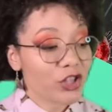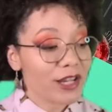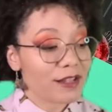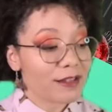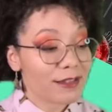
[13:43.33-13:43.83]

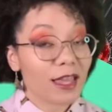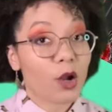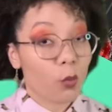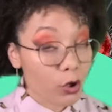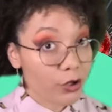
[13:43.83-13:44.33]
genes
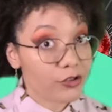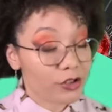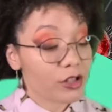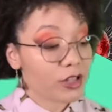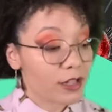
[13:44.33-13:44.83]
like
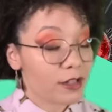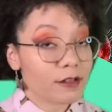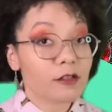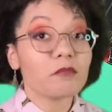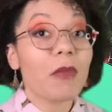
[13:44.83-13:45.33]
words in a
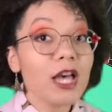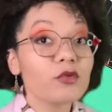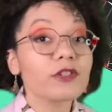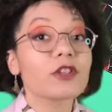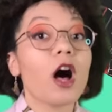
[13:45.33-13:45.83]
sentence in
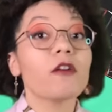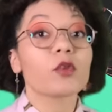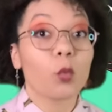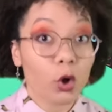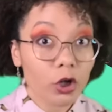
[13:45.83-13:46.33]

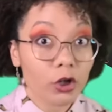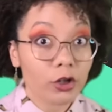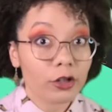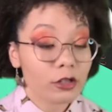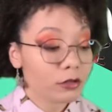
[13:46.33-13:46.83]
Microsoft
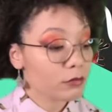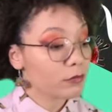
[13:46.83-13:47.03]
Word.